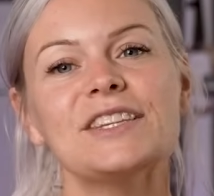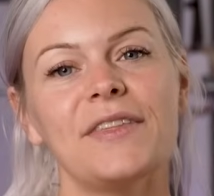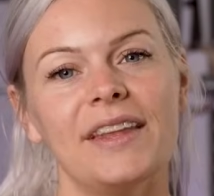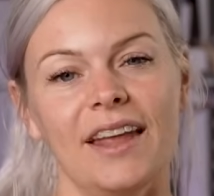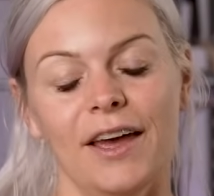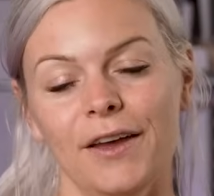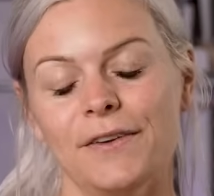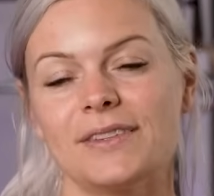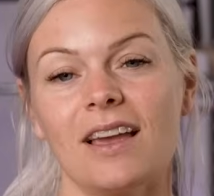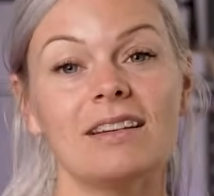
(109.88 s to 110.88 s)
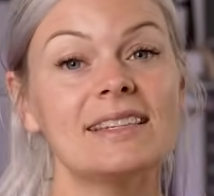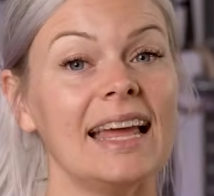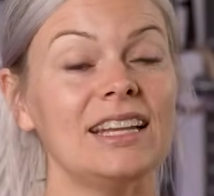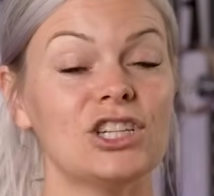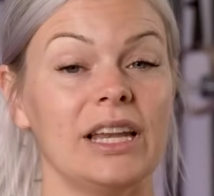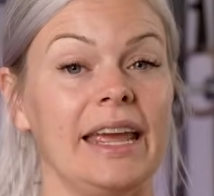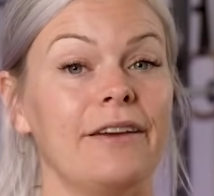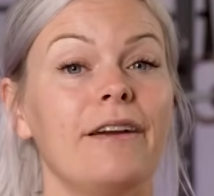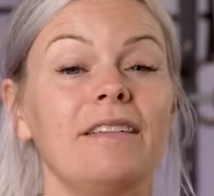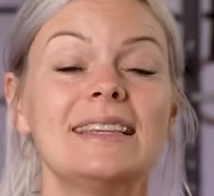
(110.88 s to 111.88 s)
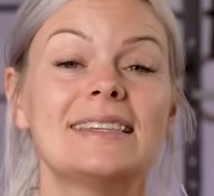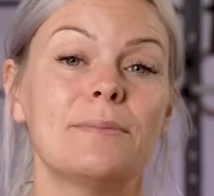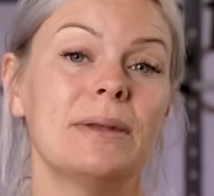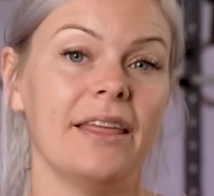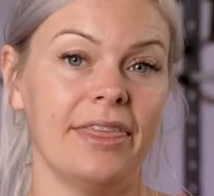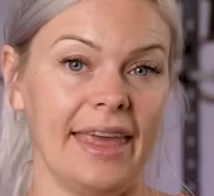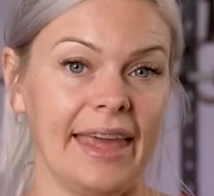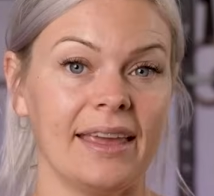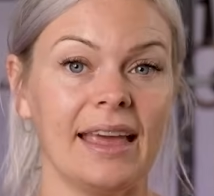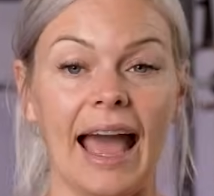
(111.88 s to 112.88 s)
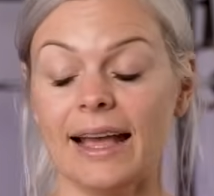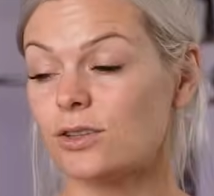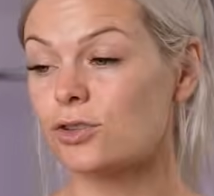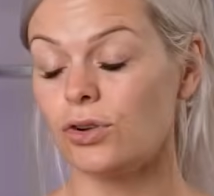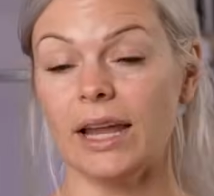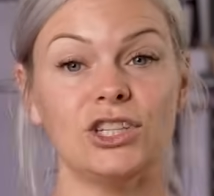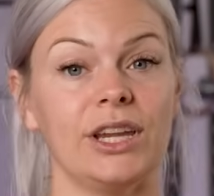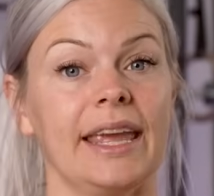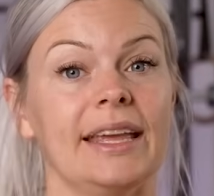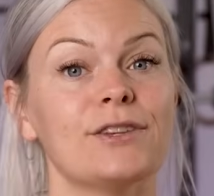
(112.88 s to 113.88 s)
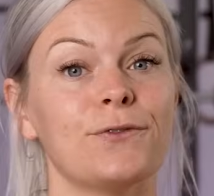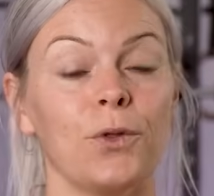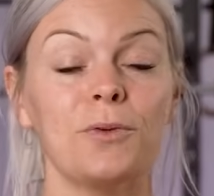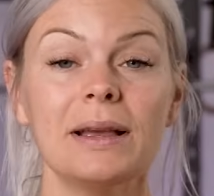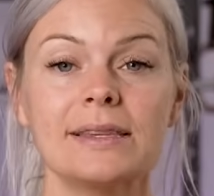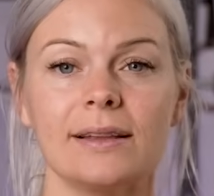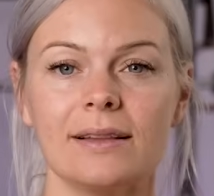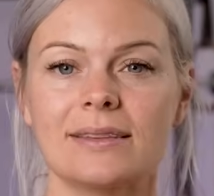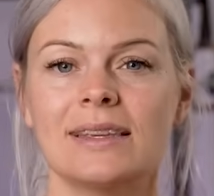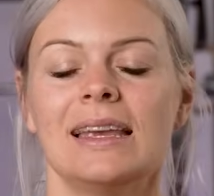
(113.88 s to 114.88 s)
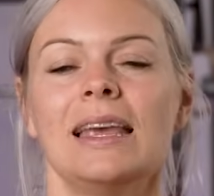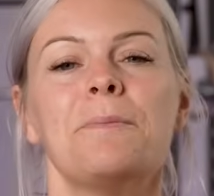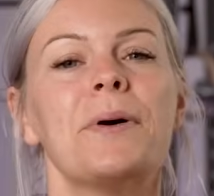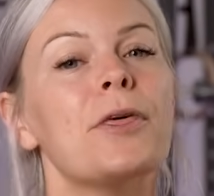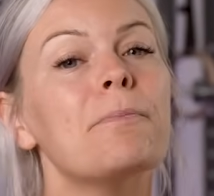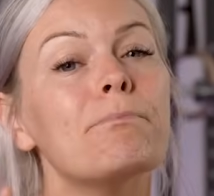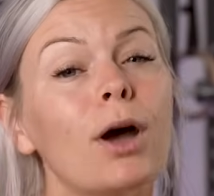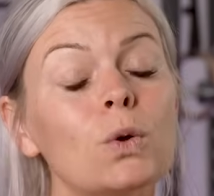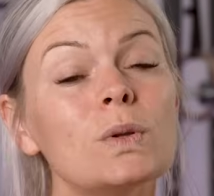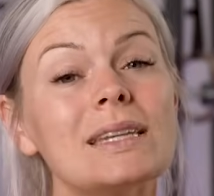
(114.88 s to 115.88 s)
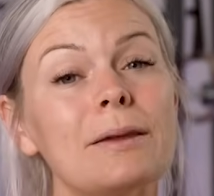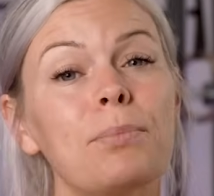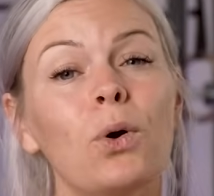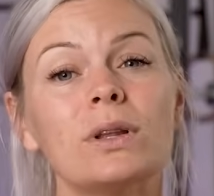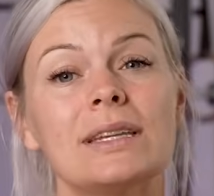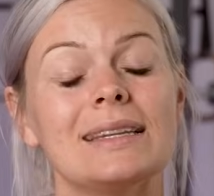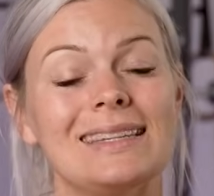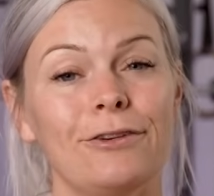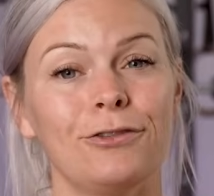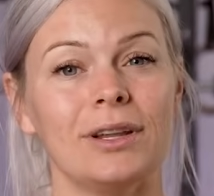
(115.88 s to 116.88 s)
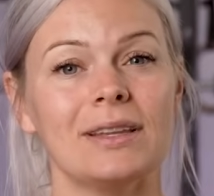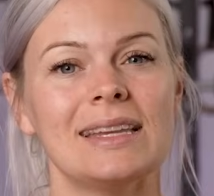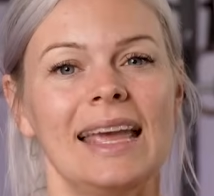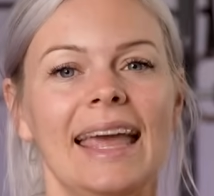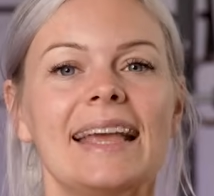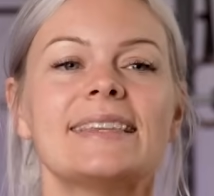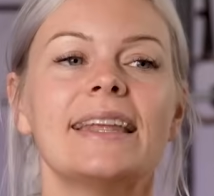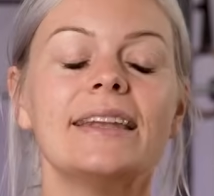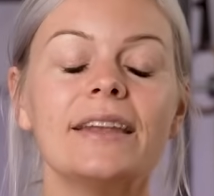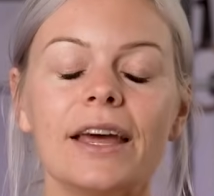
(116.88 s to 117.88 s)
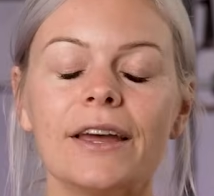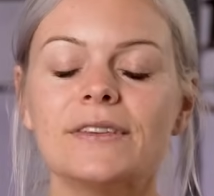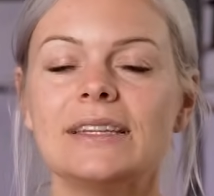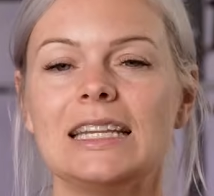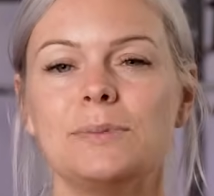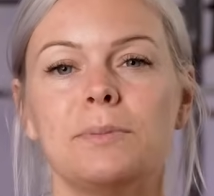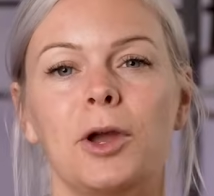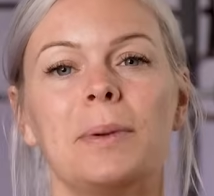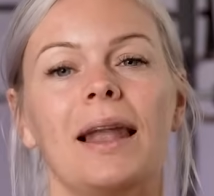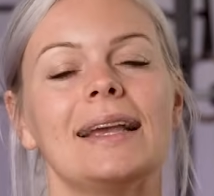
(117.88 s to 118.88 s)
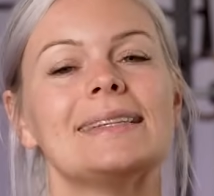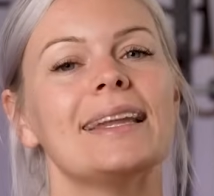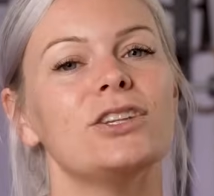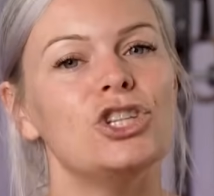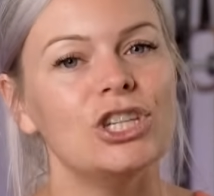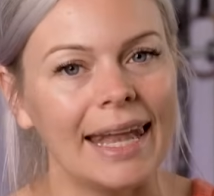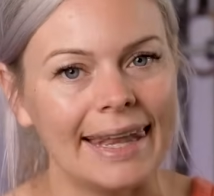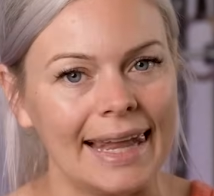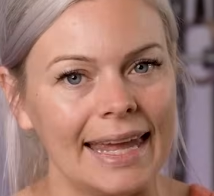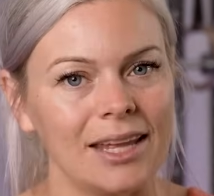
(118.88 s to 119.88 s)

for the nerves are essentially a very similar thing as stretching is for the muscles. But the most important difference is that nerves need to be mobilized gently.